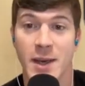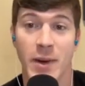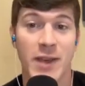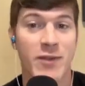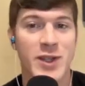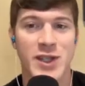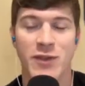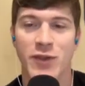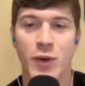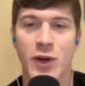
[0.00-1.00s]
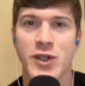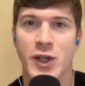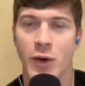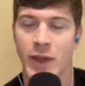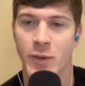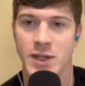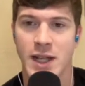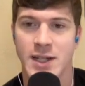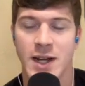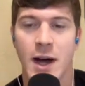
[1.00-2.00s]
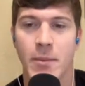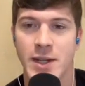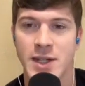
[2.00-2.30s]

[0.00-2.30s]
But even just a few years ago, that was less common.